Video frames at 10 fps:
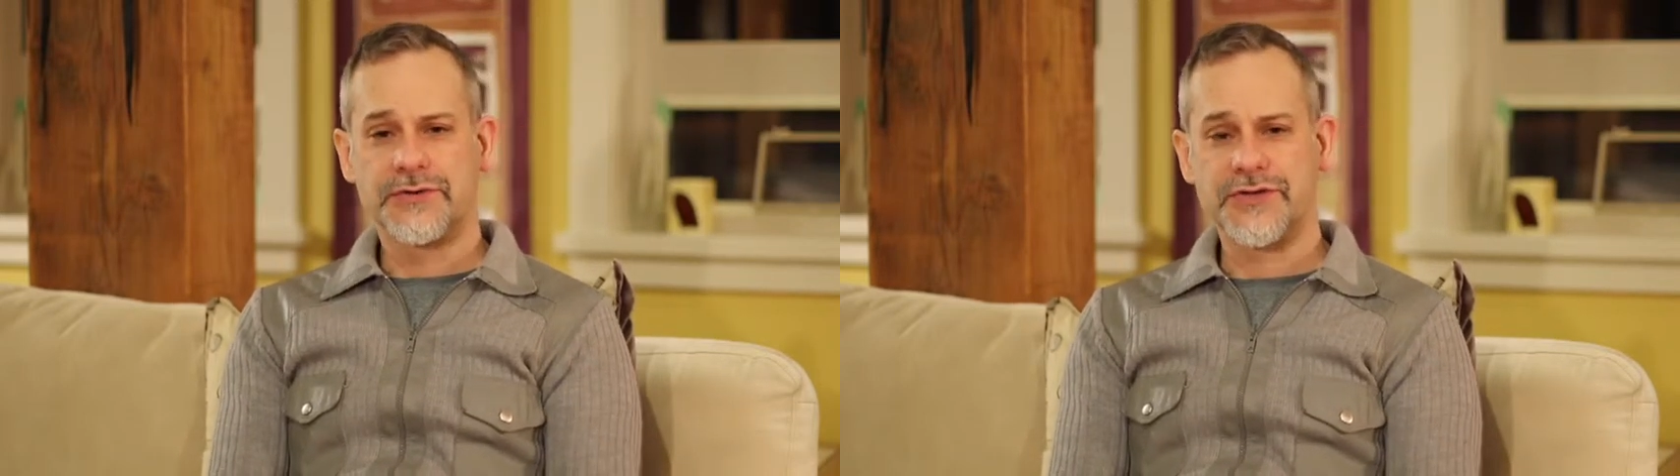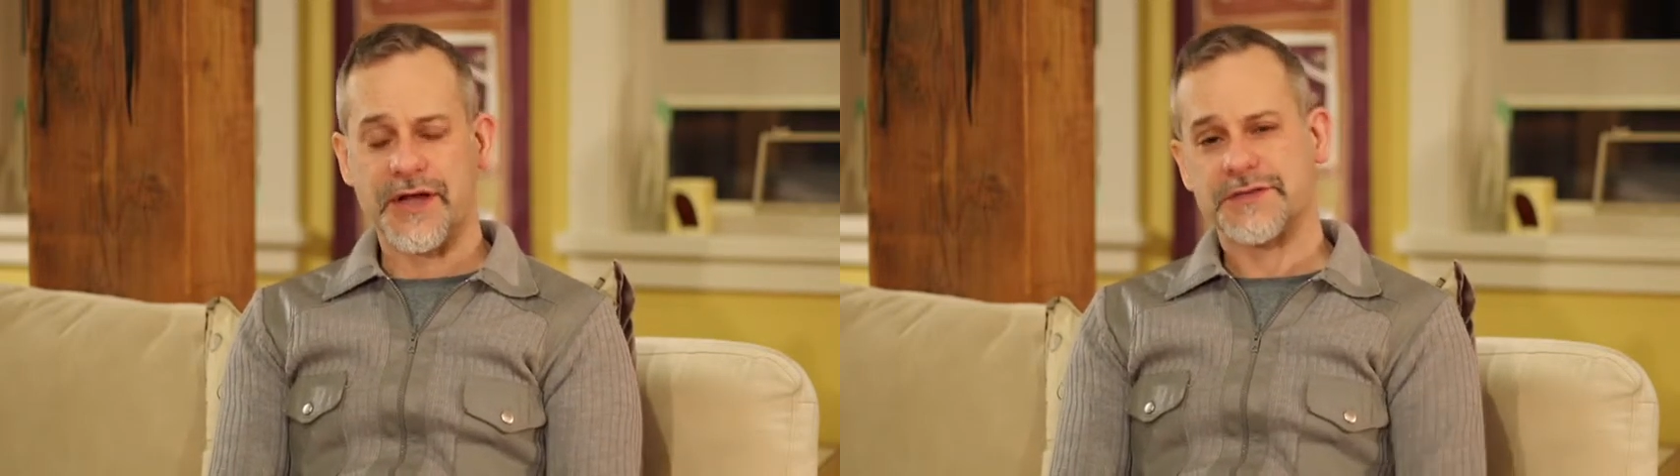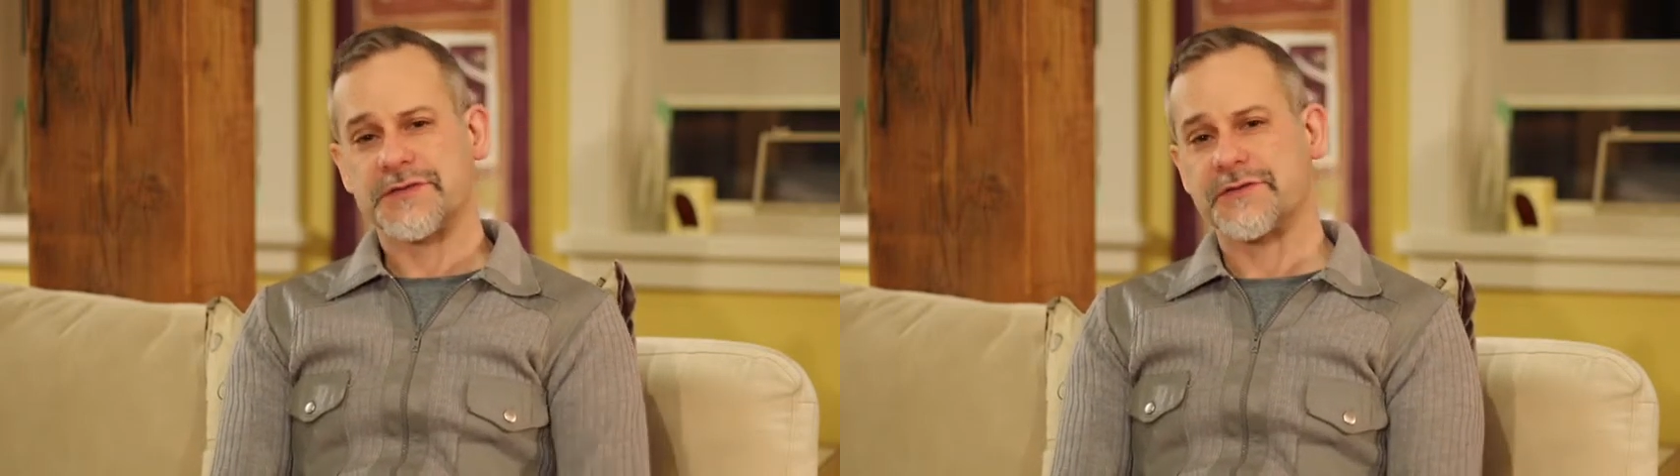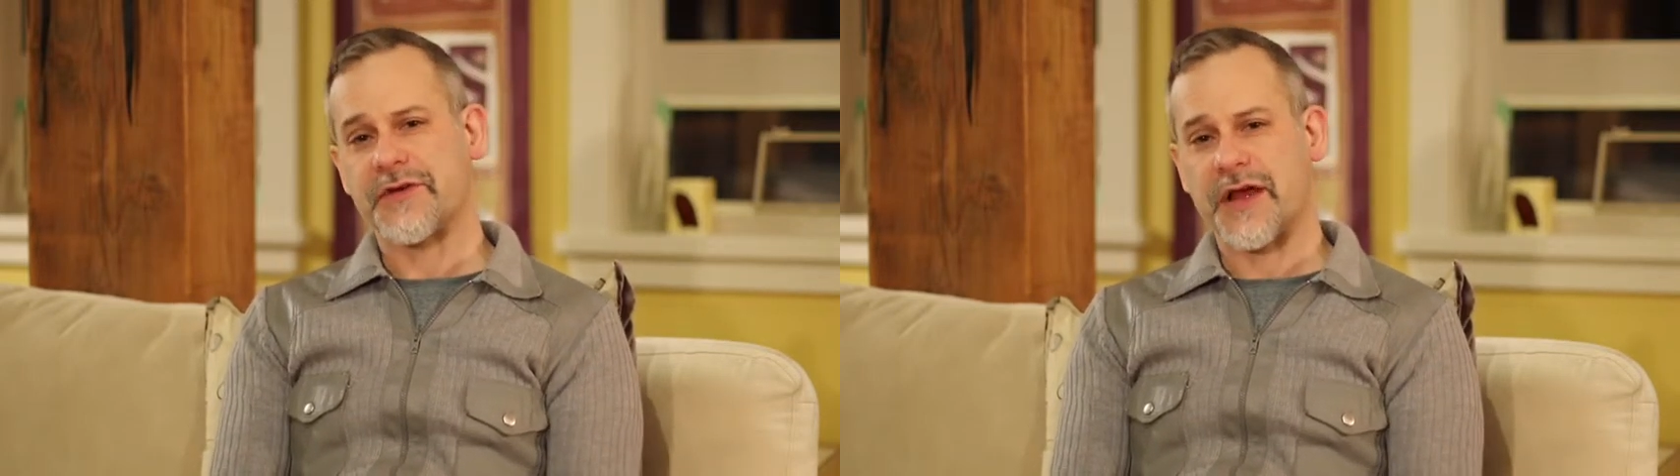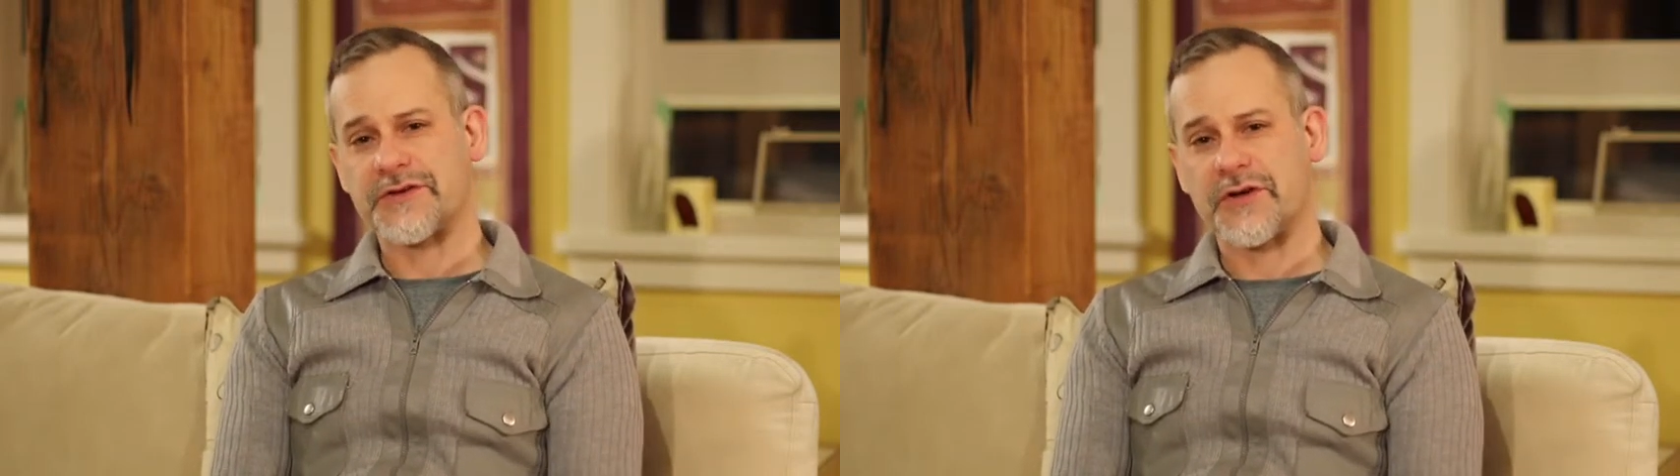chances of
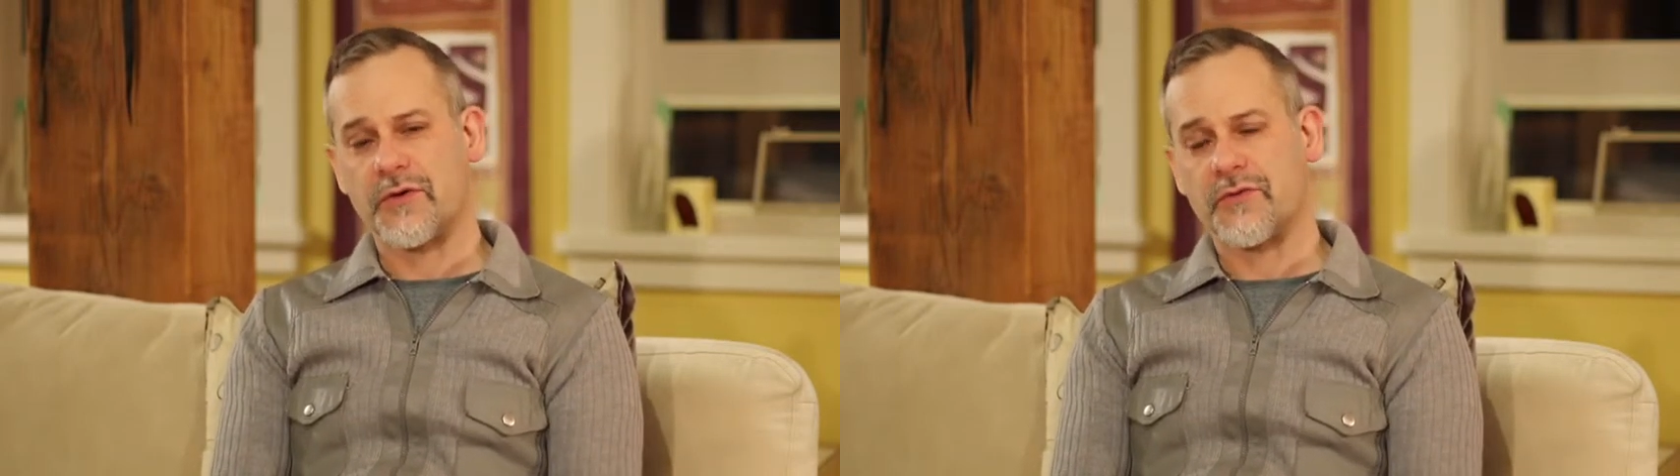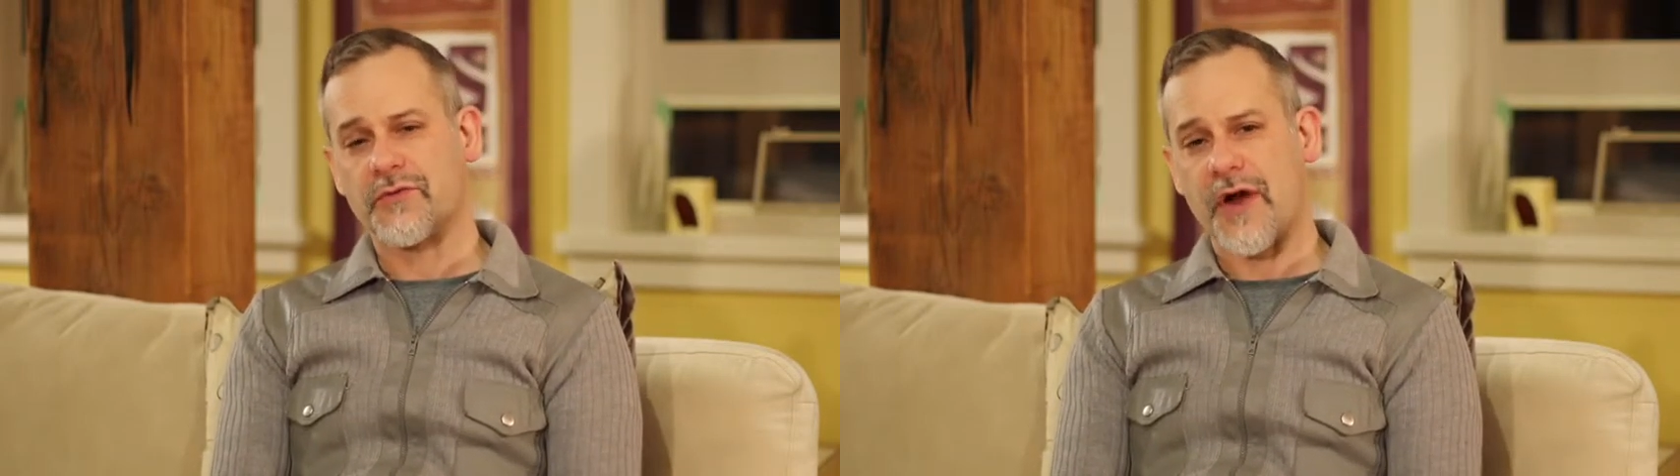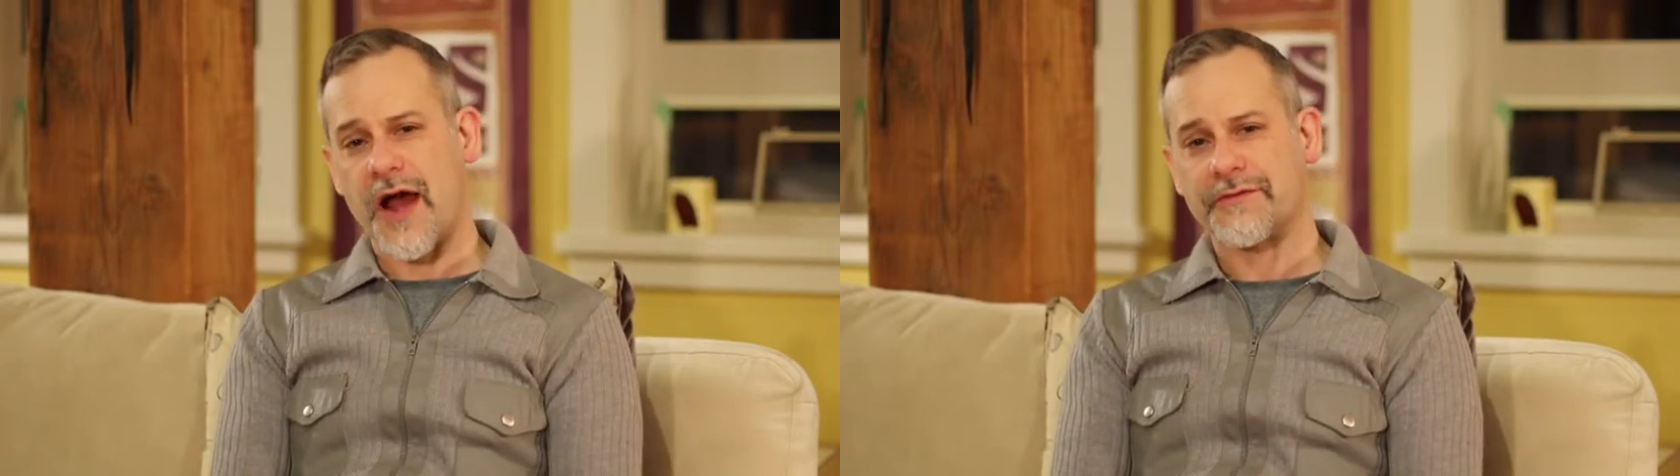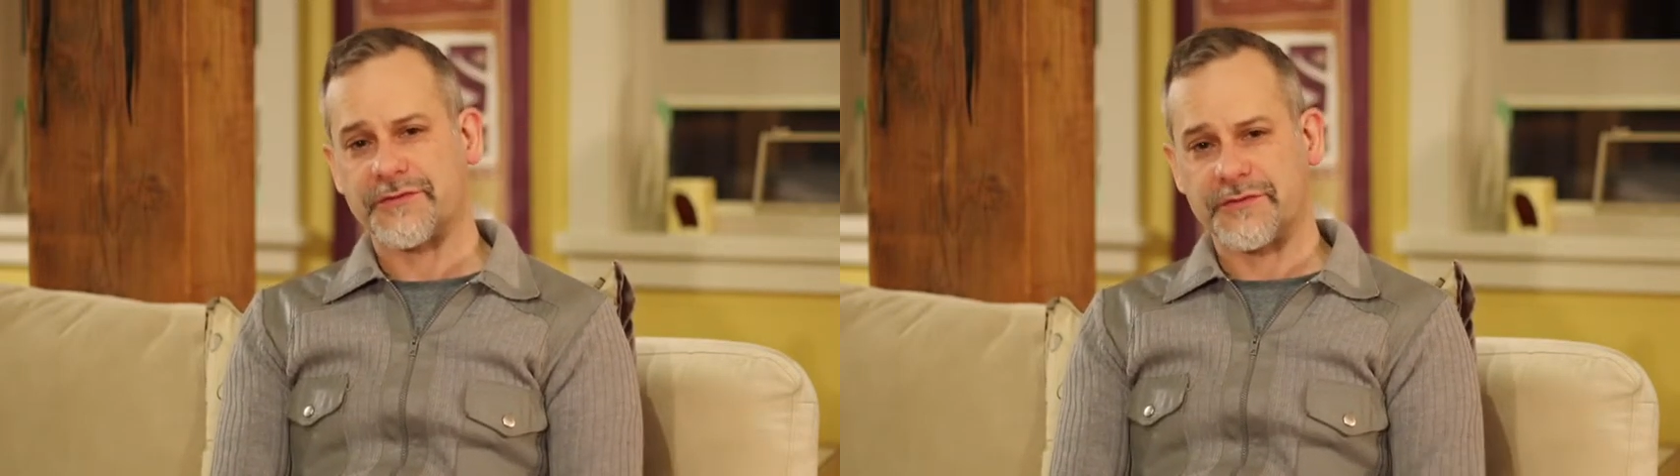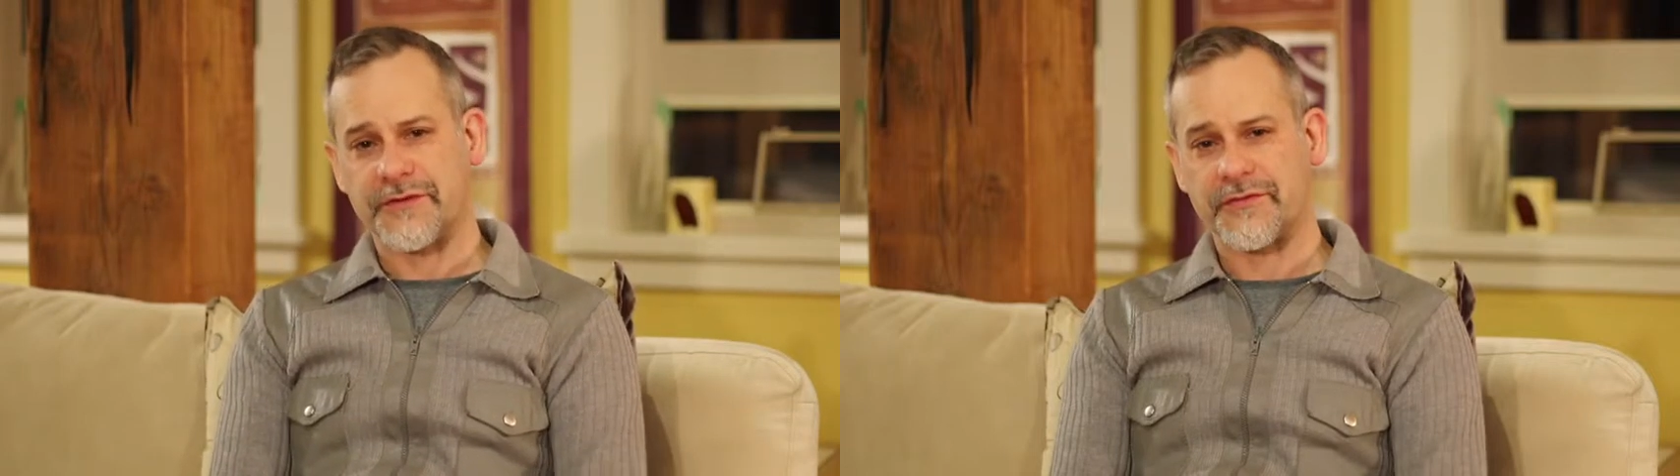catching a whole
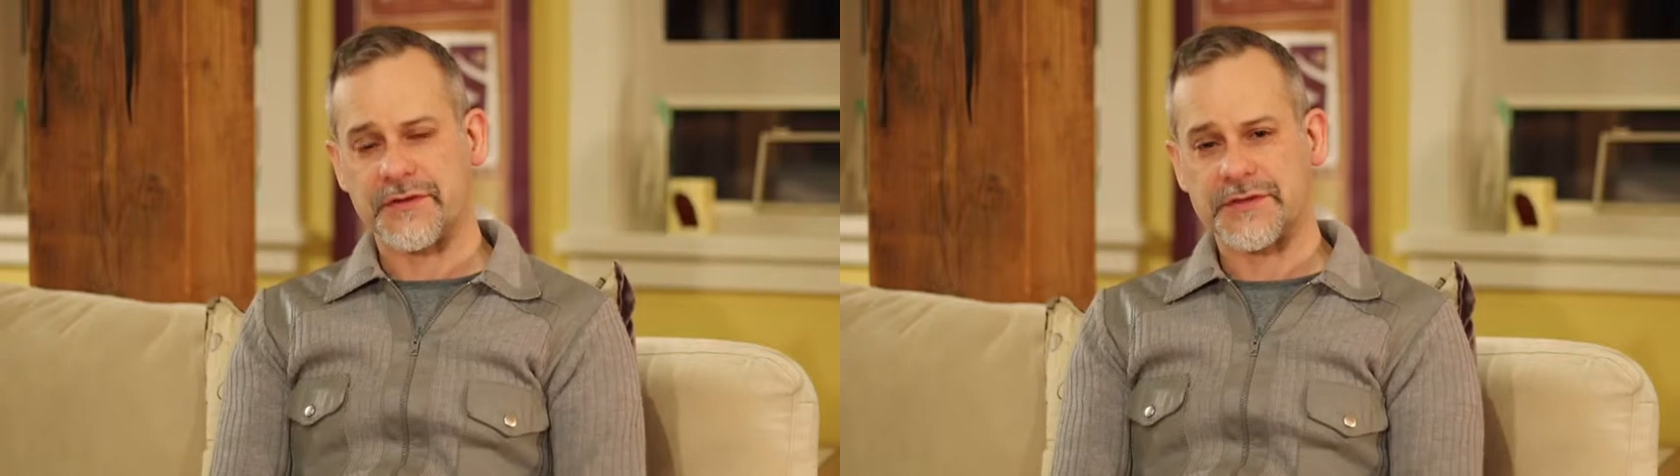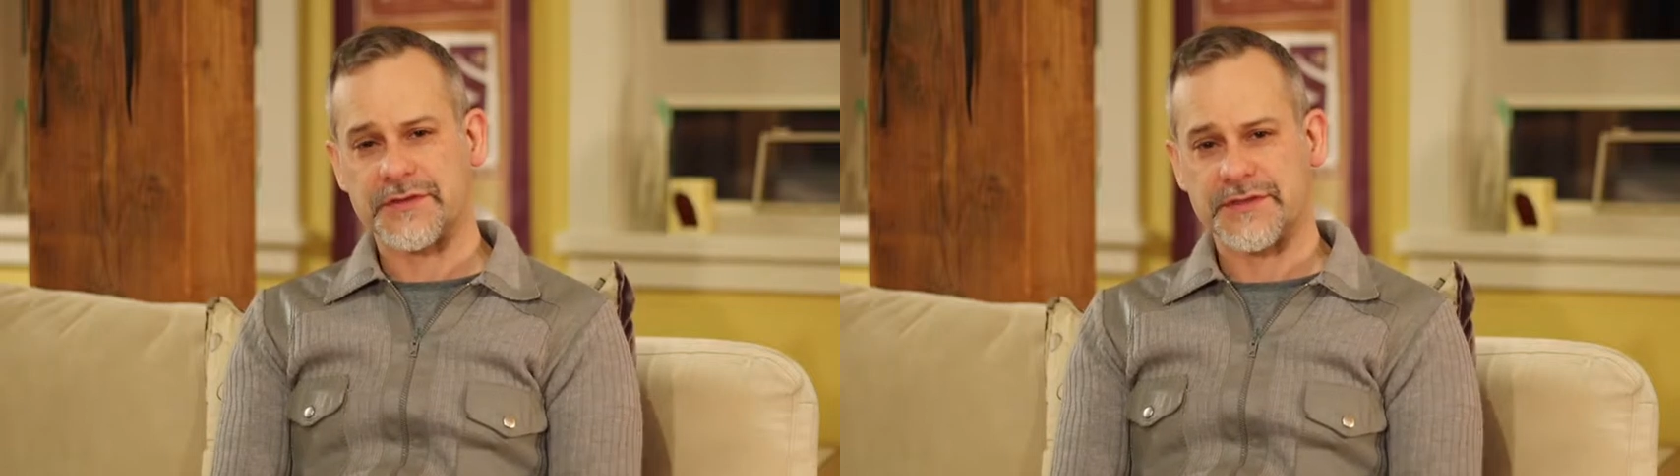raft of different